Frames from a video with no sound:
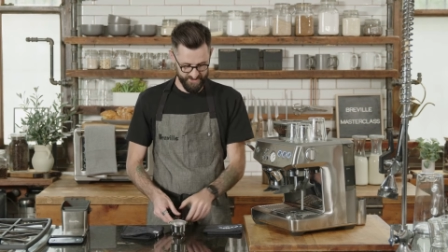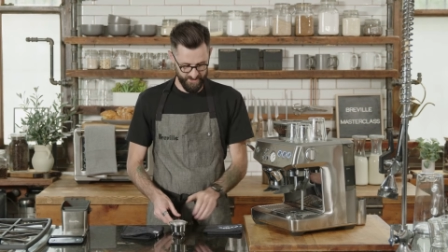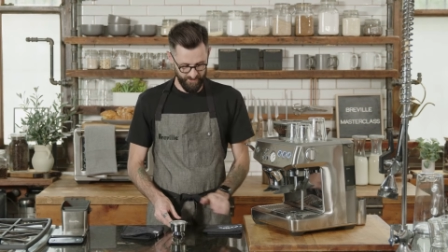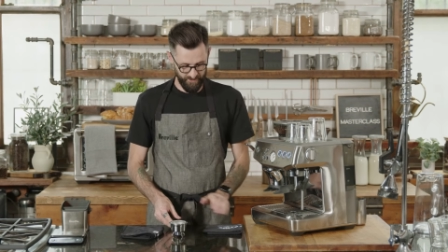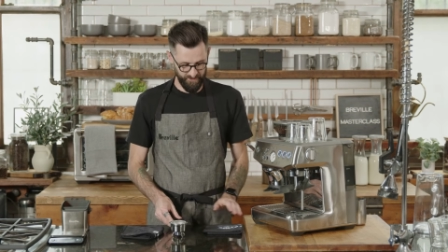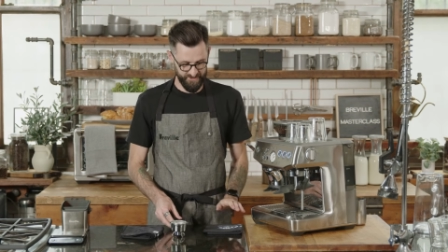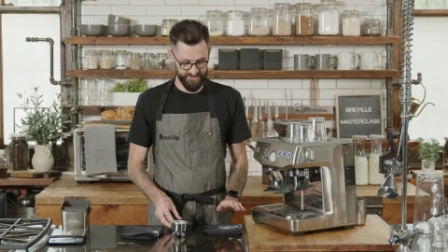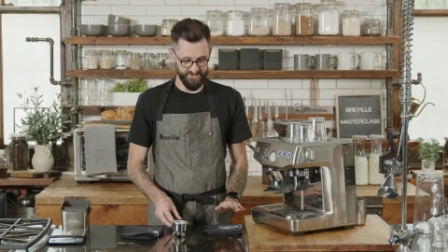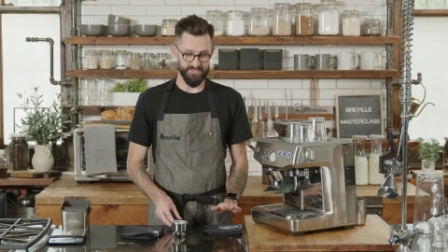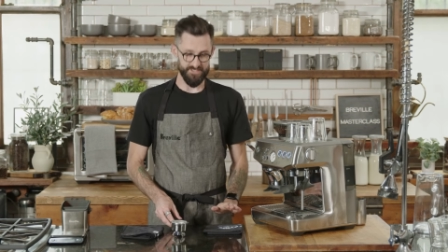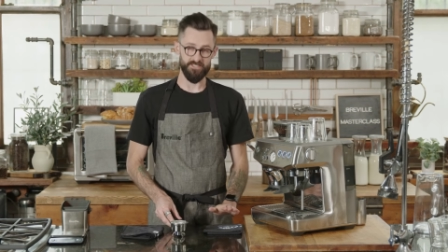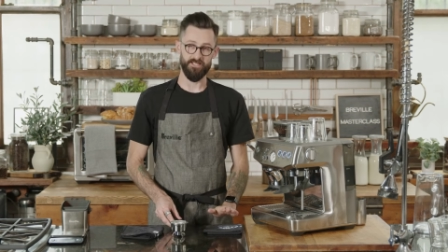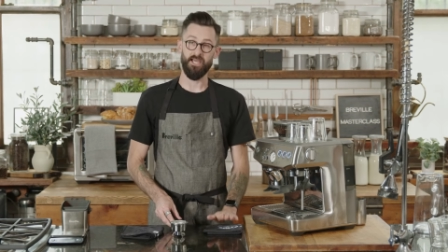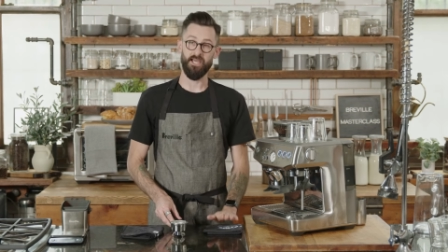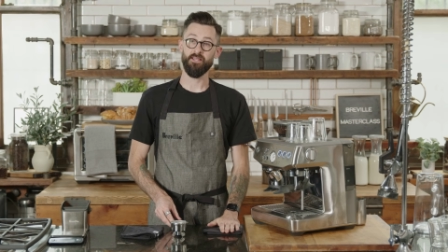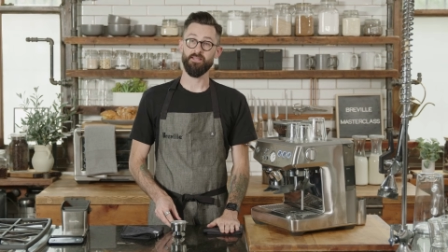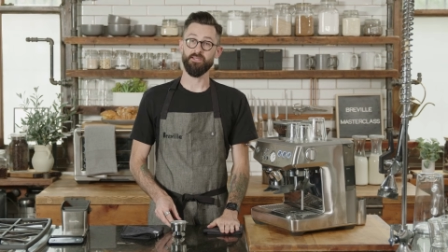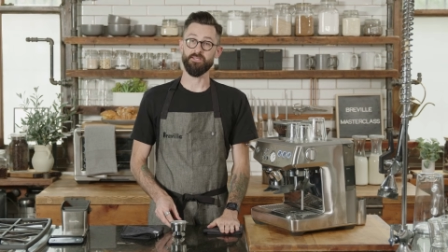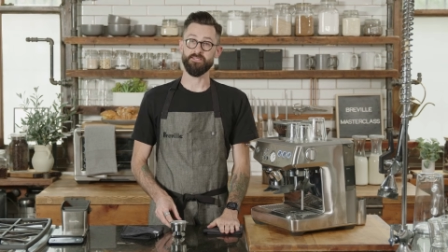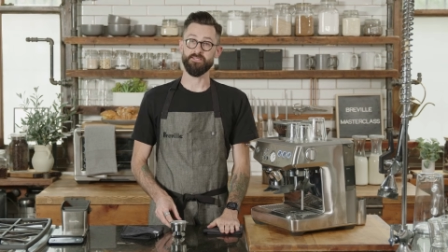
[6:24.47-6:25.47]
gonna be
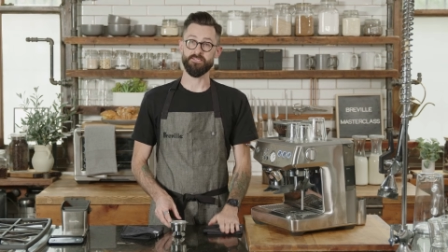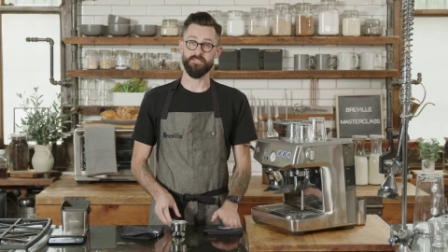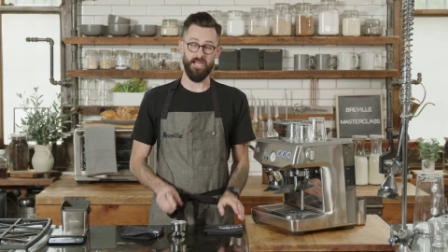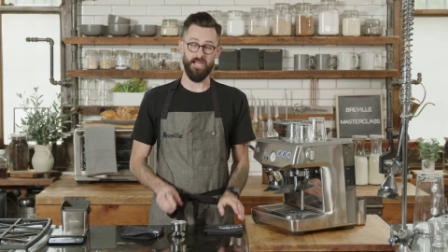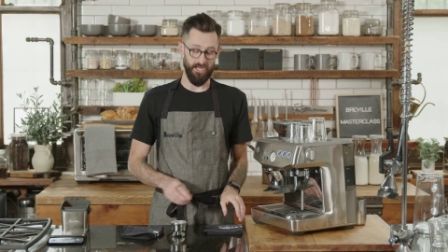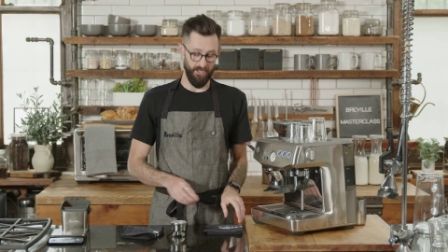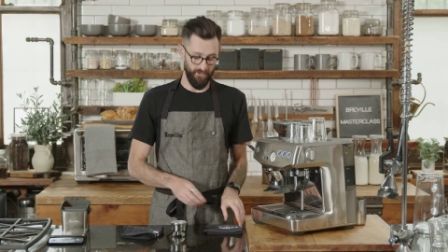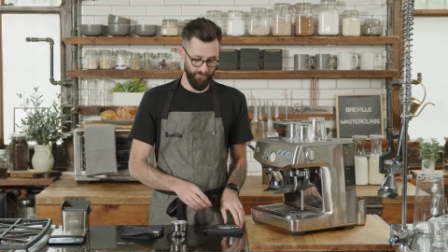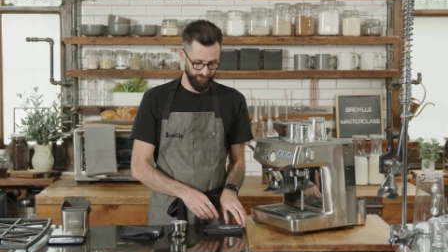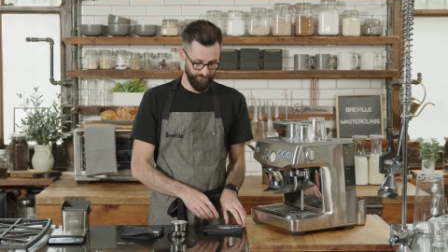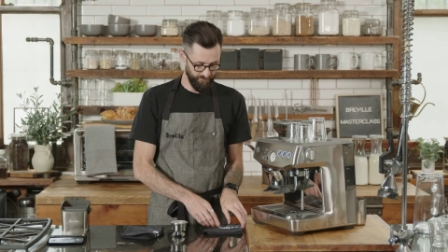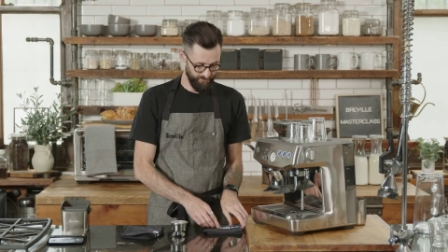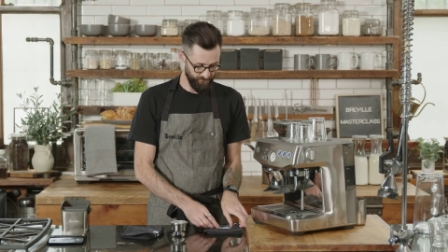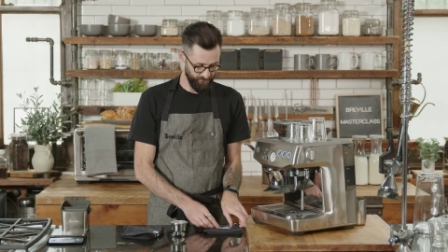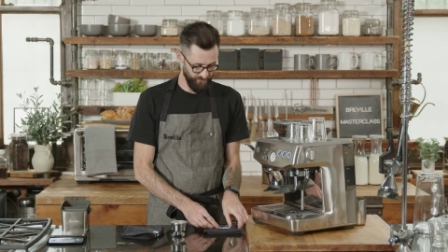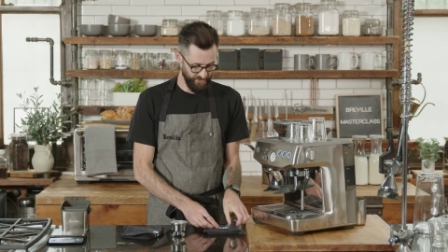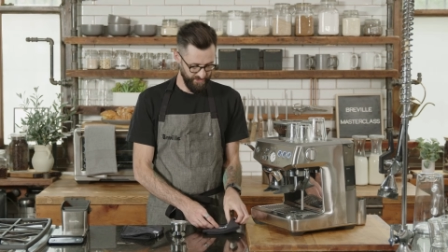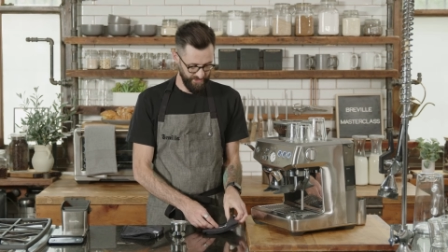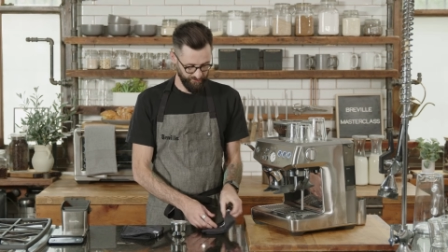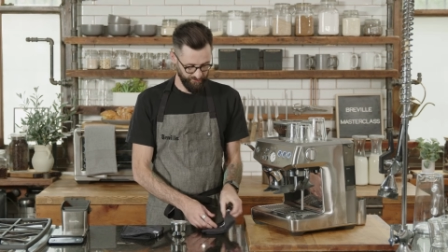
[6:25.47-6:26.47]
slightly damp
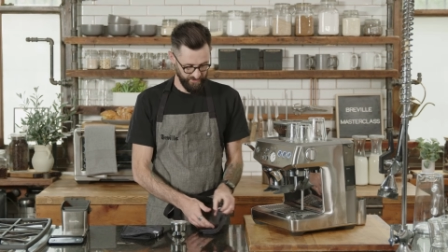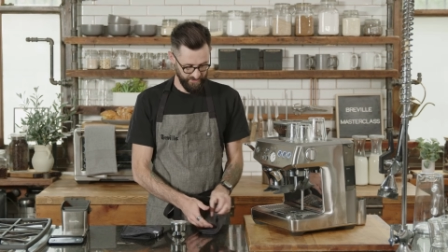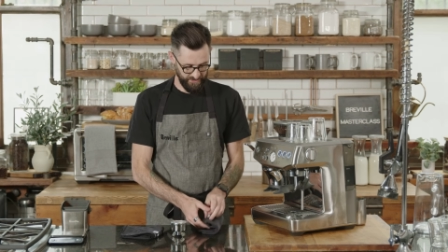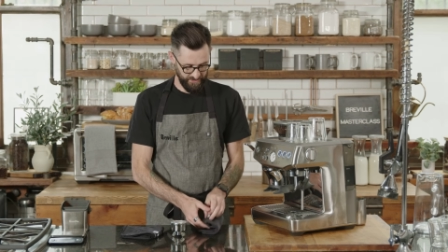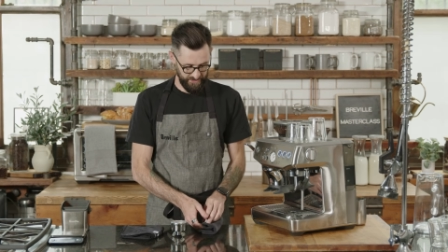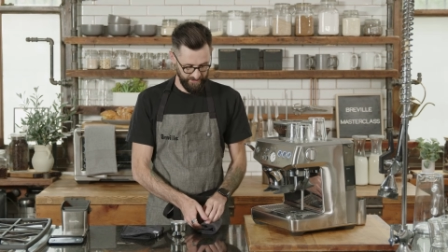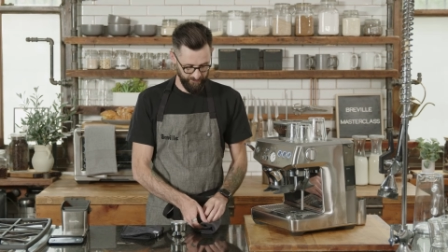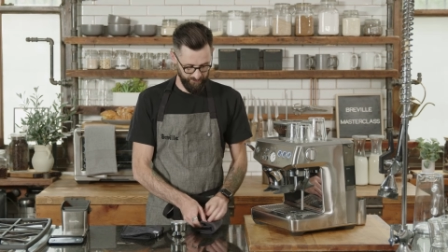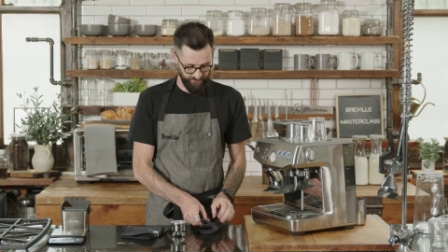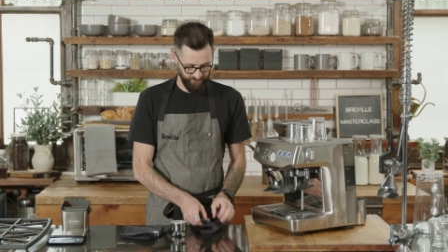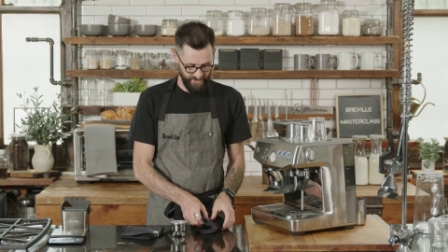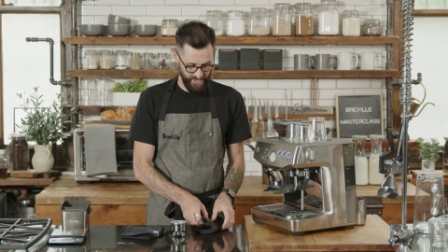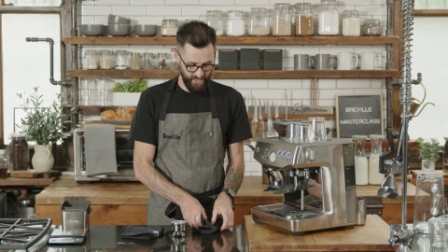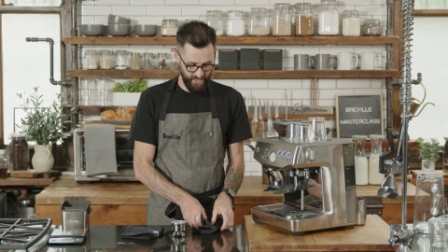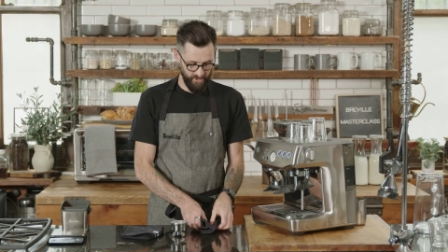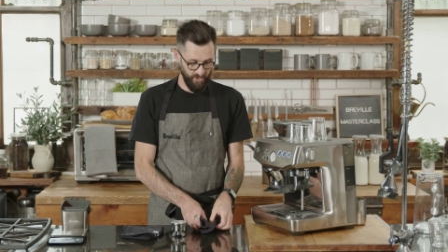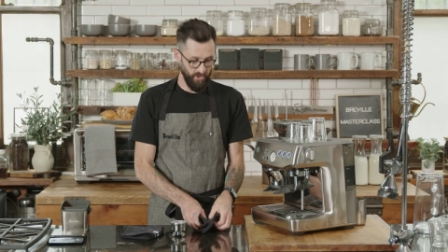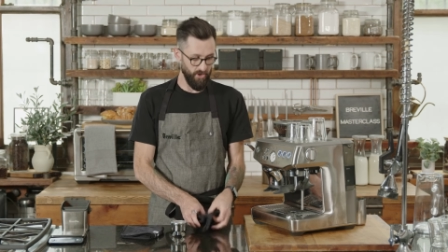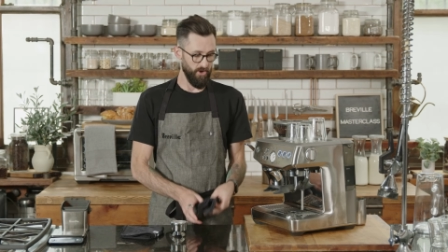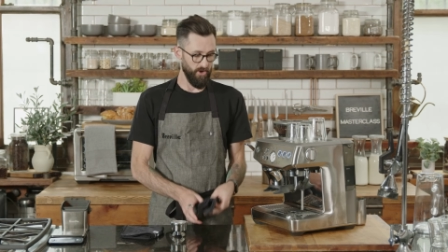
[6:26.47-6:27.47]
and I'm gonna keep
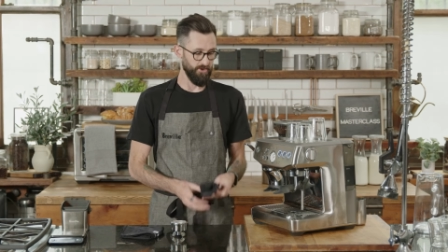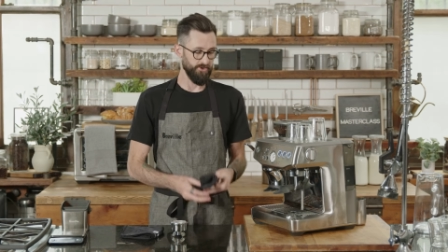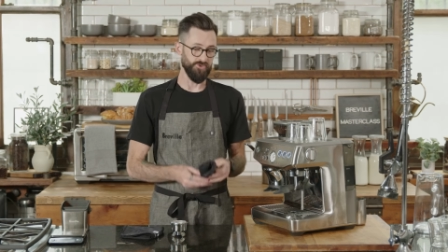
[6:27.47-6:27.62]
that